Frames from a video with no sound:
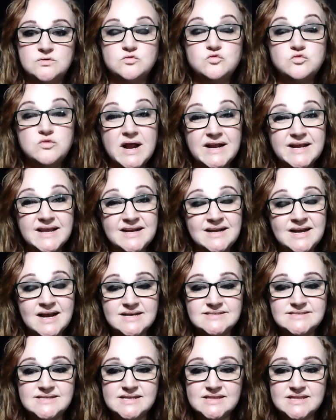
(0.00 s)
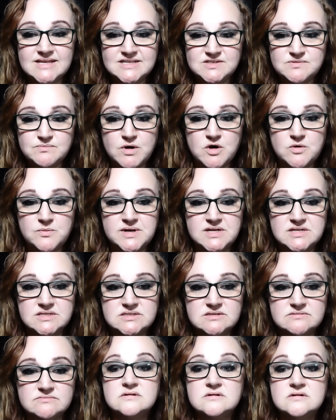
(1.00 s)
Recognizing these
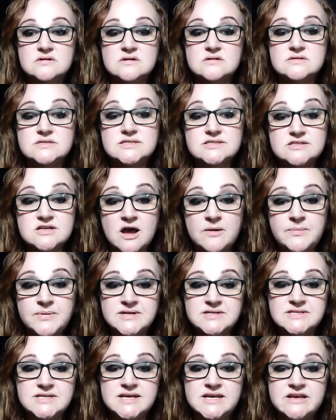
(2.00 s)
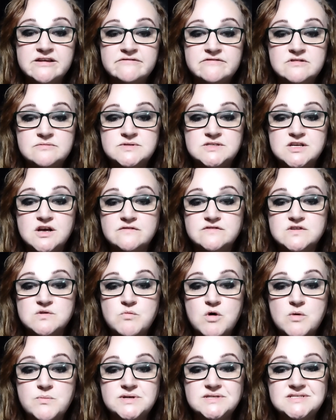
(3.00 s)
moments, stopping to give themselves a
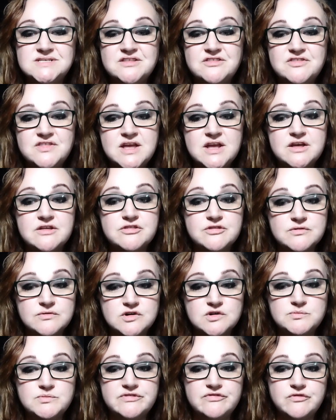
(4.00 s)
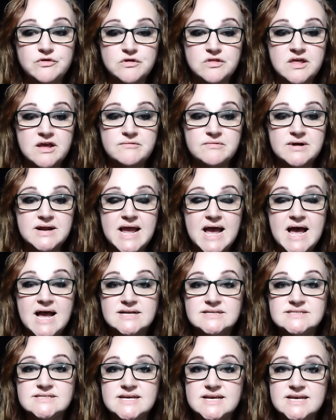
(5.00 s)
moment to think through before they
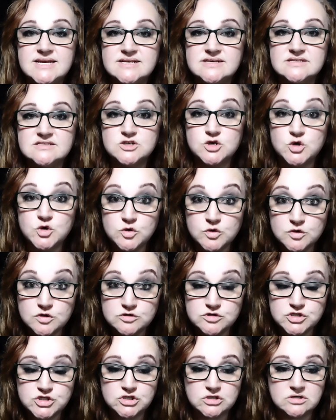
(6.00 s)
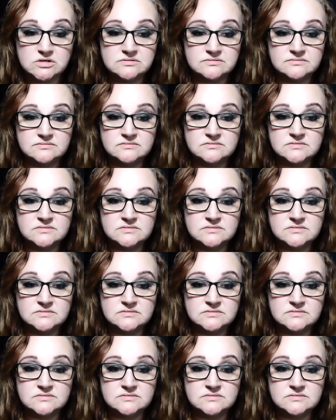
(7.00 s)
react is crucial.